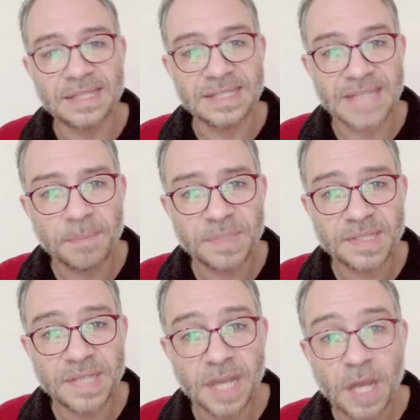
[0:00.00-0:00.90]

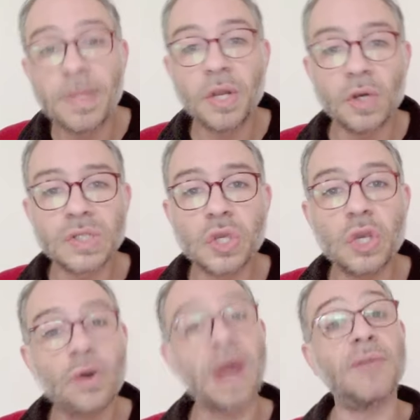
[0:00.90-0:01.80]
steps, but also
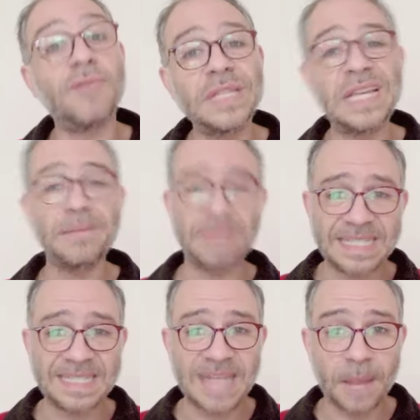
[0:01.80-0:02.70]
you're avoiding
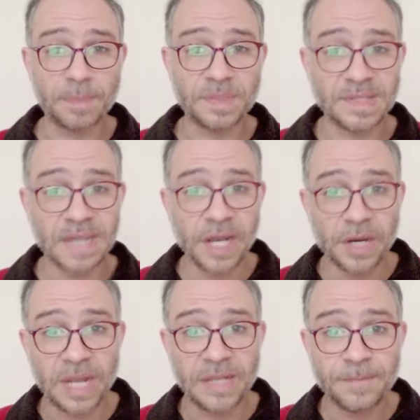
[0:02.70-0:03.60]
missteps,
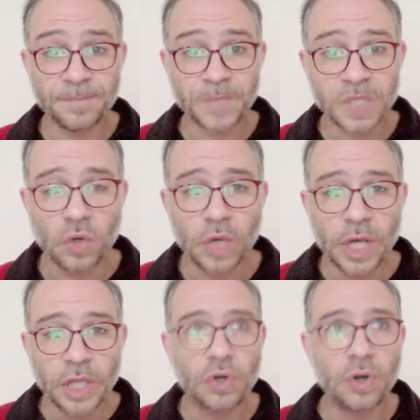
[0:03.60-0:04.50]
right? So
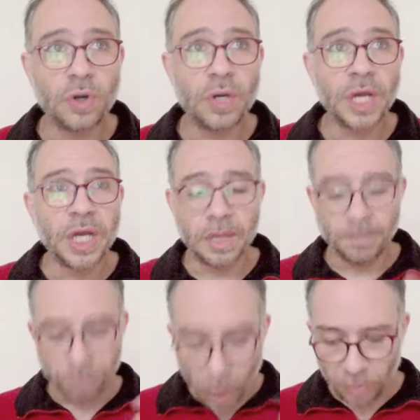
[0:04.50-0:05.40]
you're
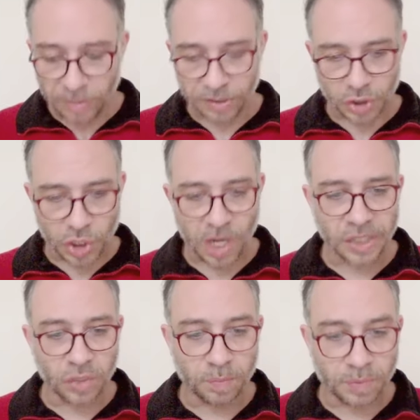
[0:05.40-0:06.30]
both trying
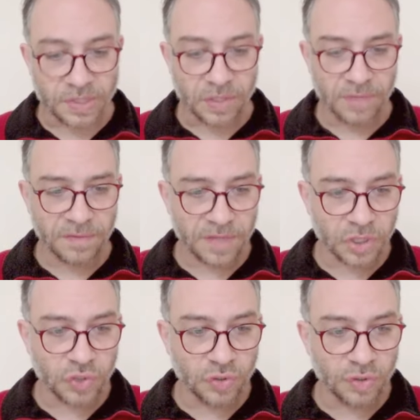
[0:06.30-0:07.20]
to preserve the
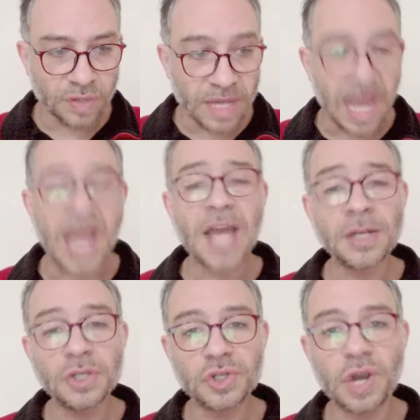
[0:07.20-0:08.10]
truth
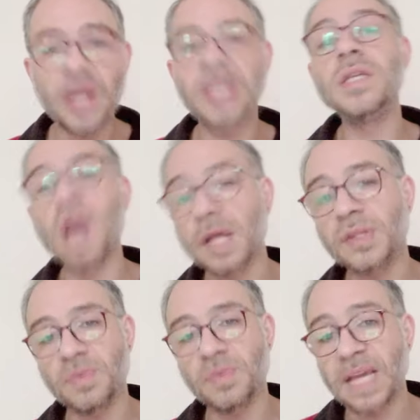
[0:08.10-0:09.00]
and you're trying not
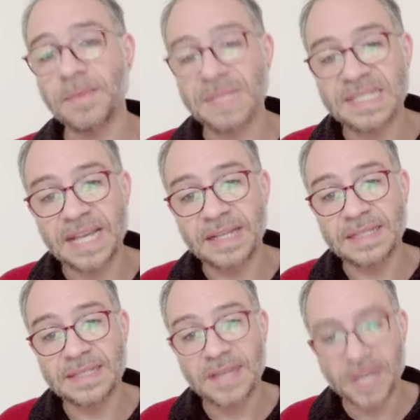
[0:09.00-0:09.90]
to make
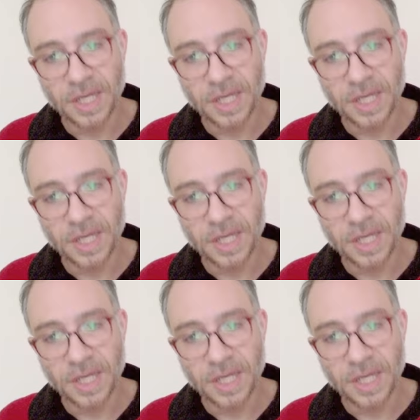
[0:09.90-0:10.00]
mistakes.